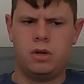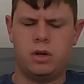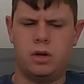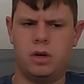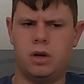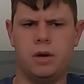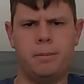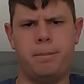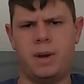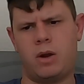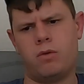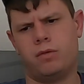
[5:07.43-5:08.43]

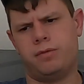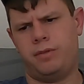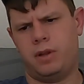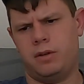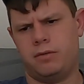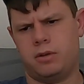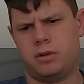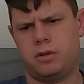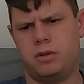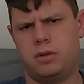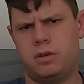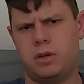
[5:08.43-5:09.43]
barrel flavor,
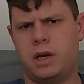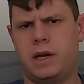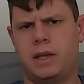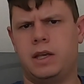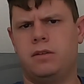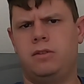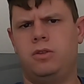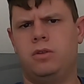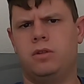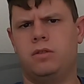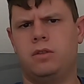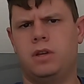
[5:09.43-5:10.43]
I guess you
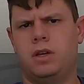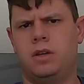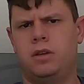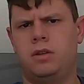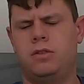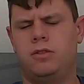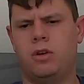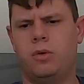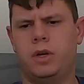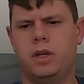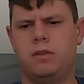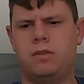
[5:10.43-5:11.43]
could say. So
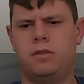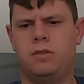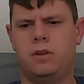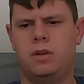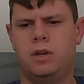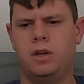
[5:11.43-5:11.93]
it's